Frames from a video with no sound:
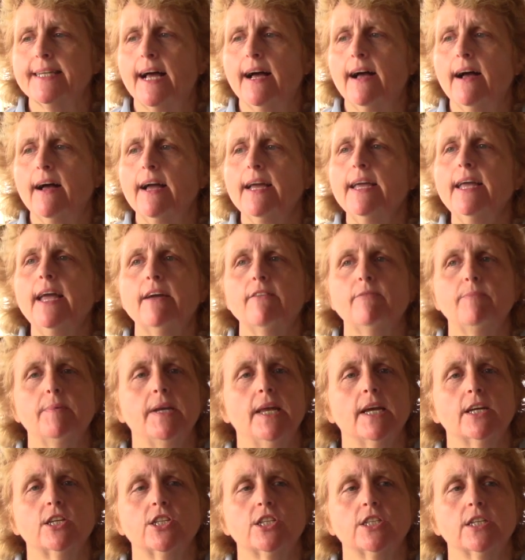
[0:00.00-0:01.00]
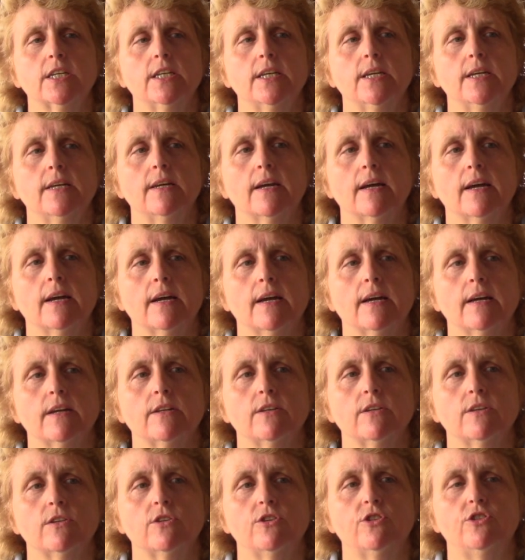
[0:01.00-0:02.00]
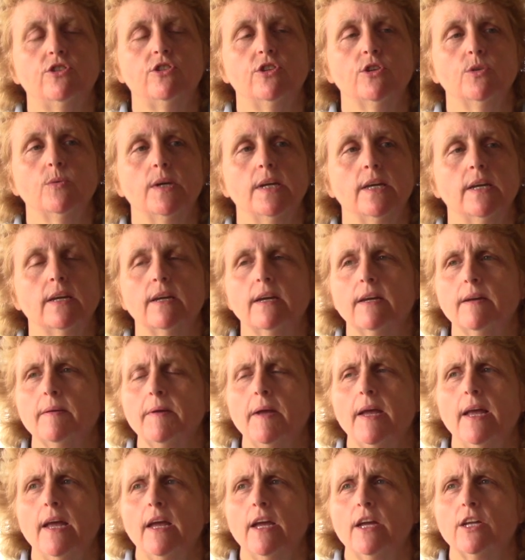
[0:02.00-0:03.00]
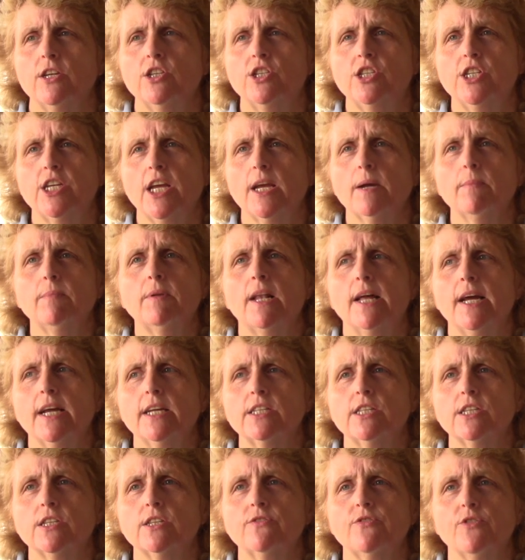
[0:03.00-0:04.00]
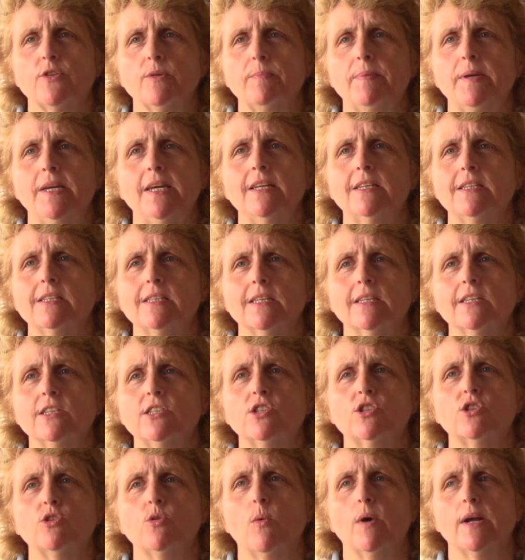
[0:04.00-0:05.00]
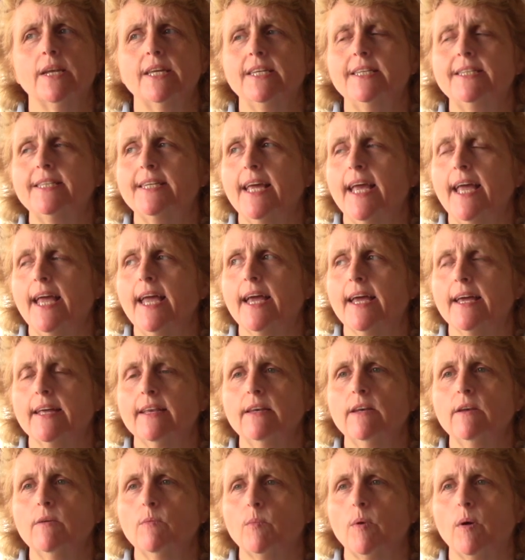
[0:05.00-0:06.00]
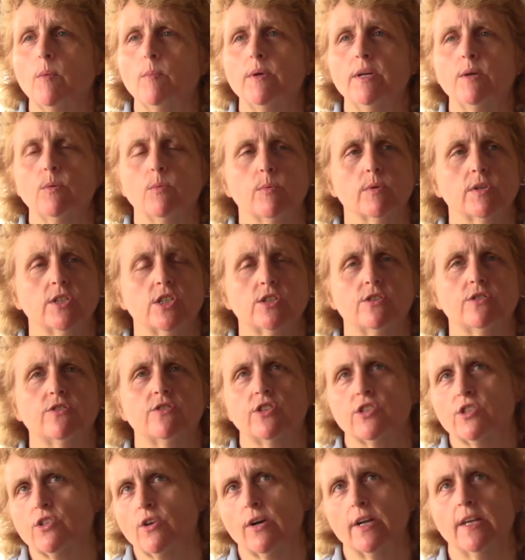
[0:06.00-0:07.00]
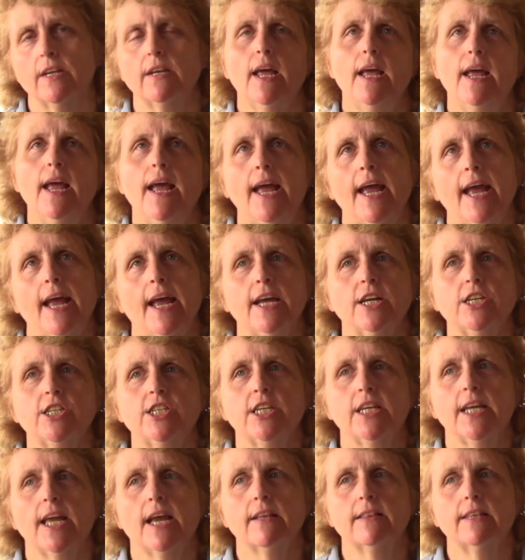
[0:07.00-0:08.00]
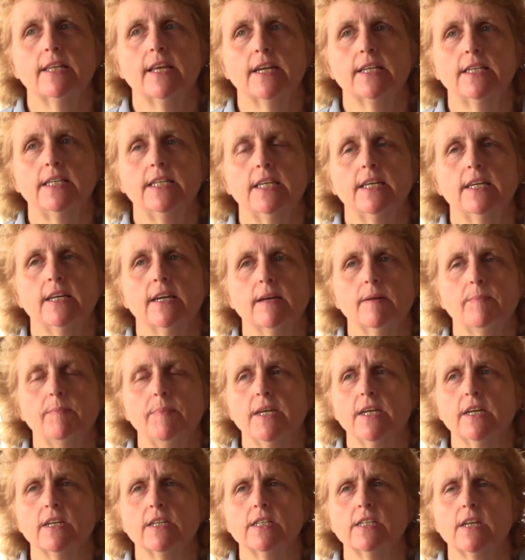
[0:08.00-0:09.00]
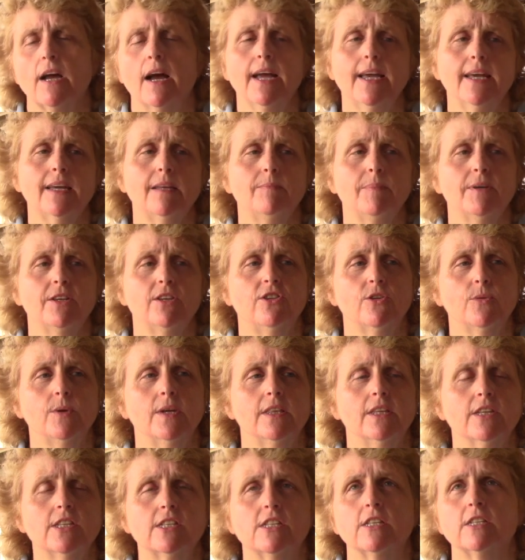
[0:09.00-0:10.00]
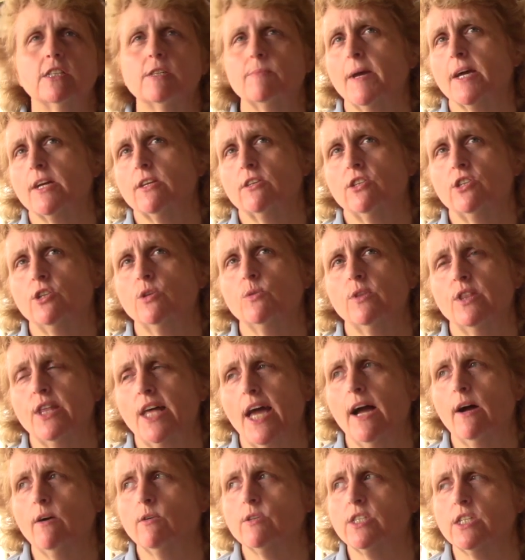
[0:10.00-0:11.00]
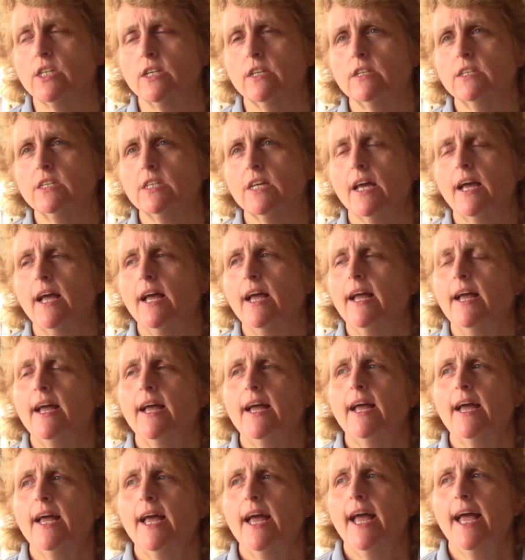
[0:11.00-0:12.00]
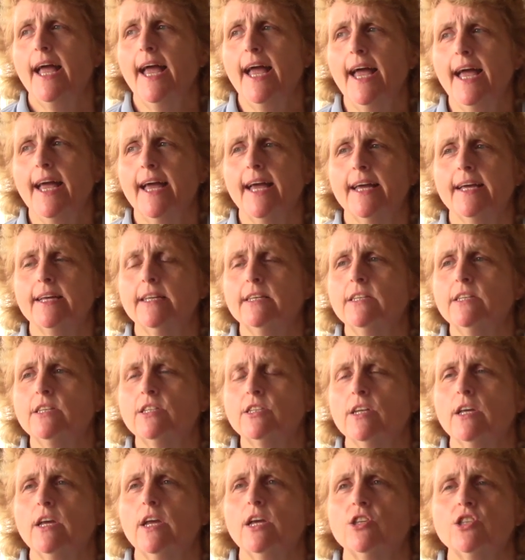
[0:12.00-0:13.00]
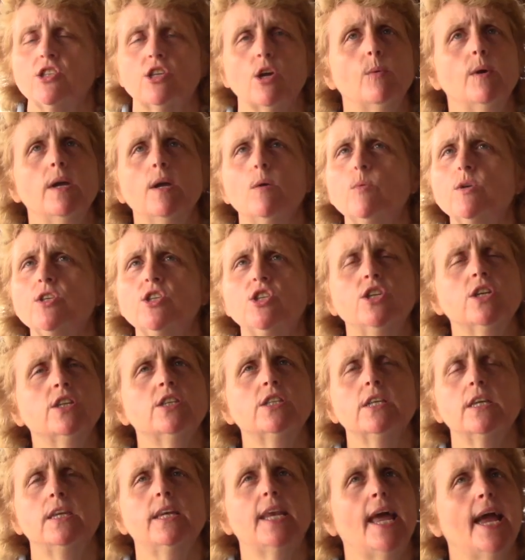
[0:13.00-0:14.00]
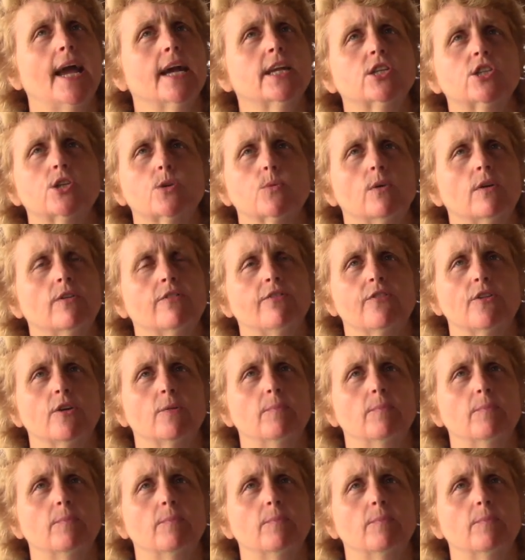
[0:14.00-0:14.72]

I have been actually doing jam classes for Pete since 2010, when we started hashing out the idea, because I had been doing this since about 2000, and so it was just a natural for